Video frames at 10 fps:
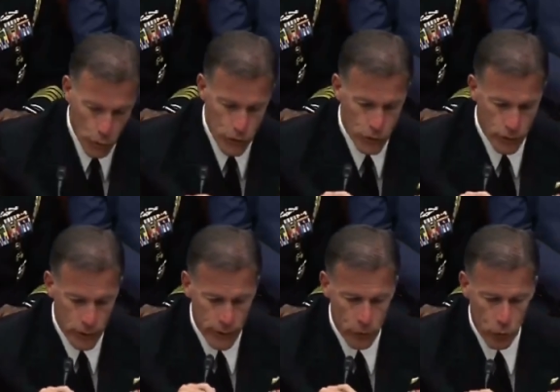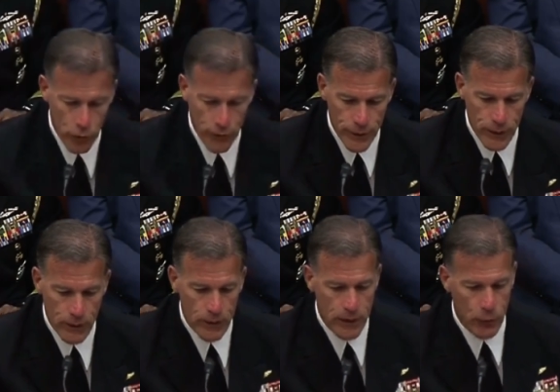certainly
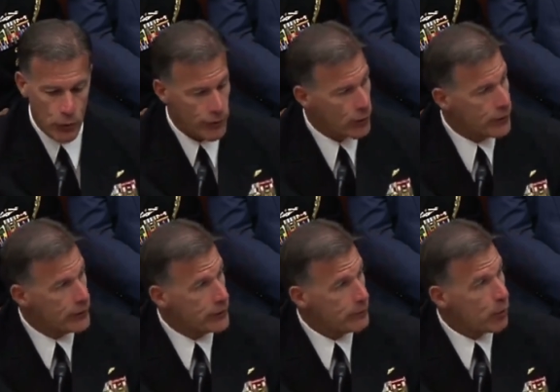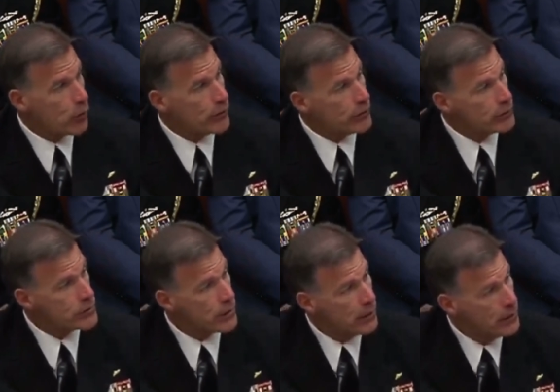working with our Indian
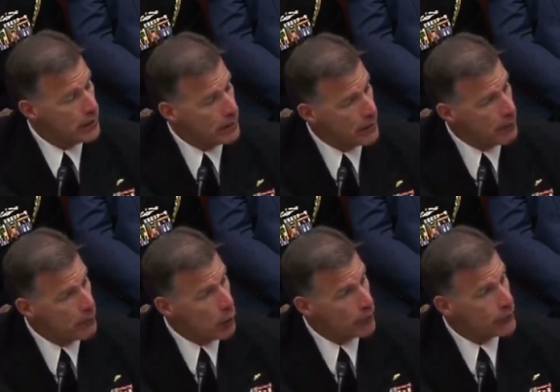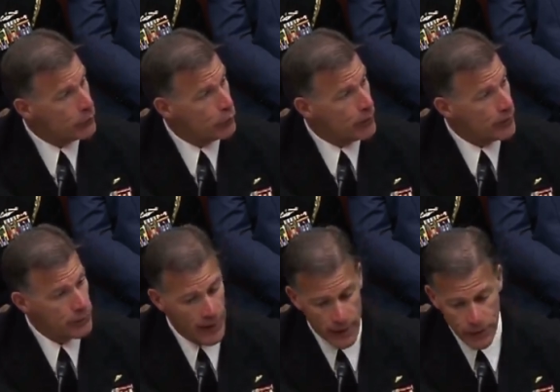partners both to
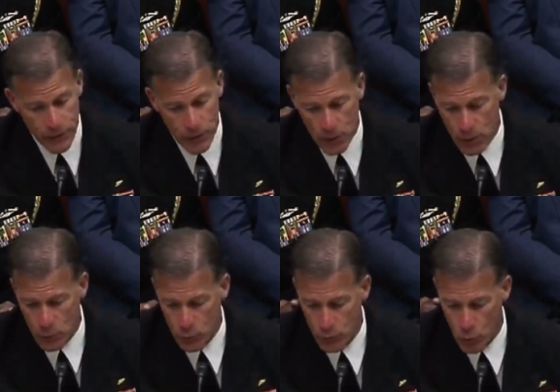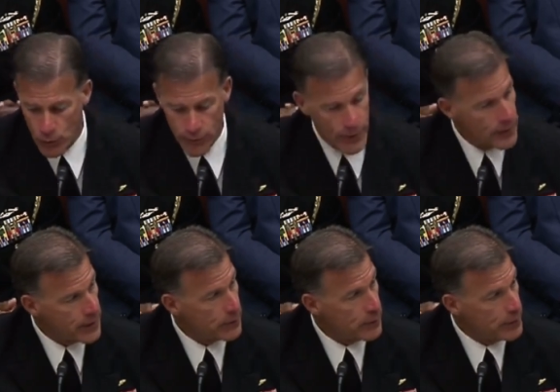advance our warfighting
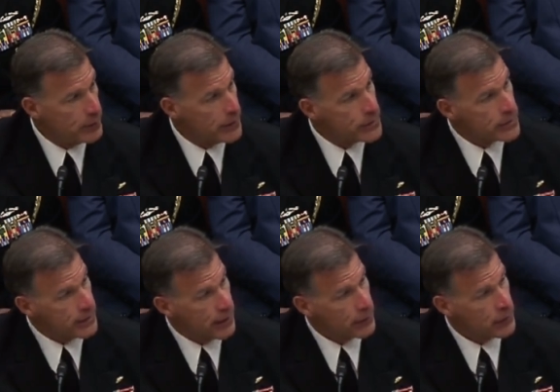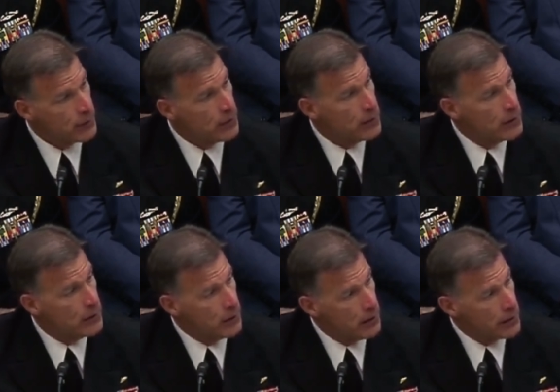capabilities together,
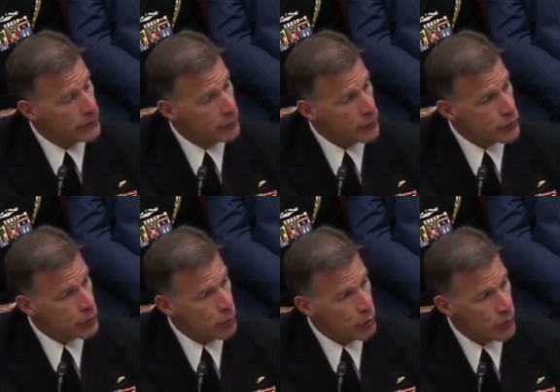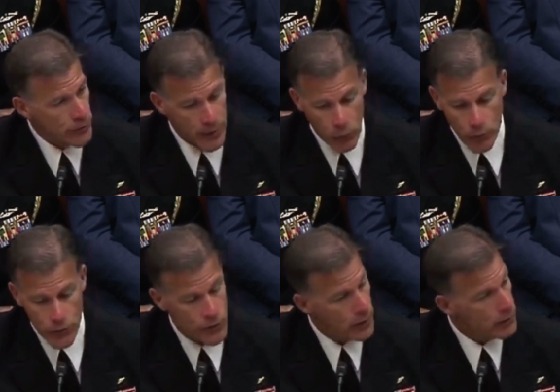to ensure that
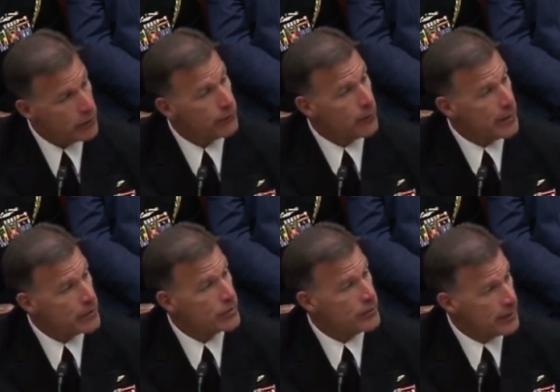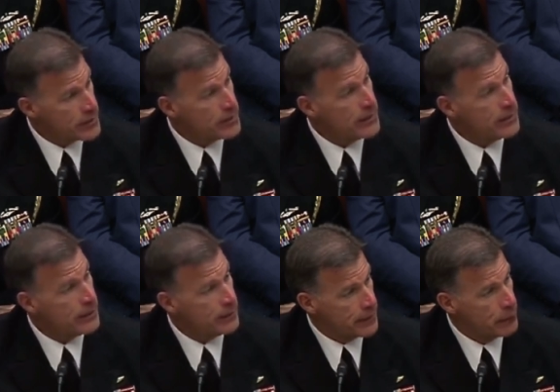we're sharing information that's
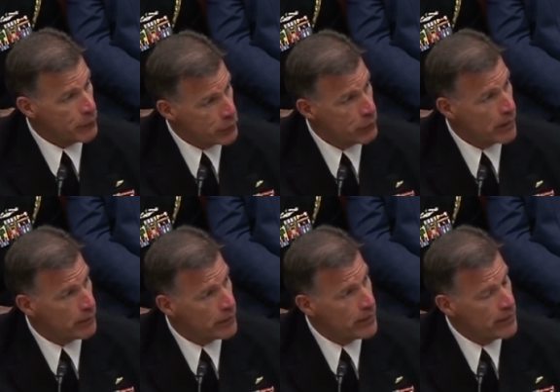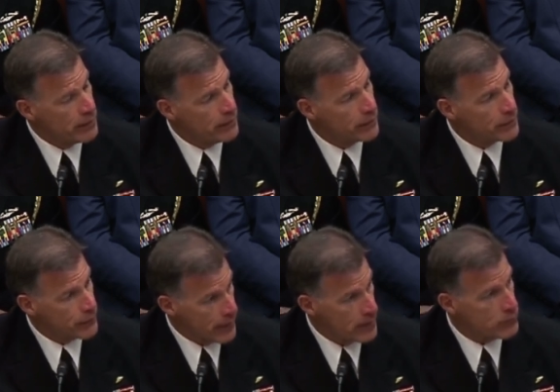needed. Again, we do have the
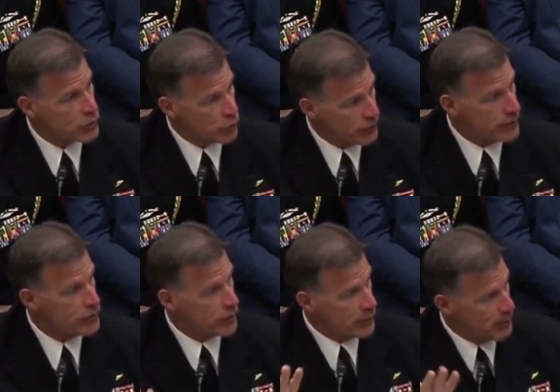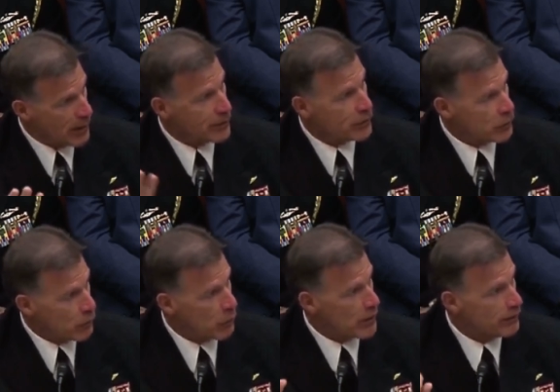same strategic competitor,
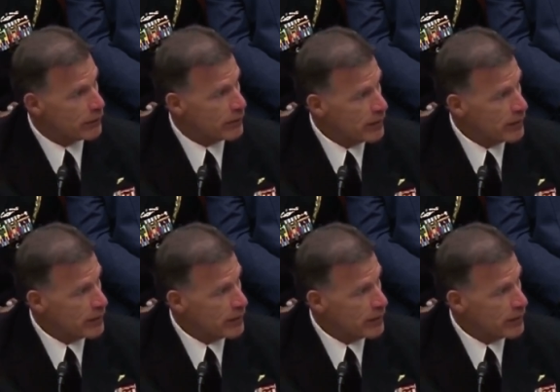or whatever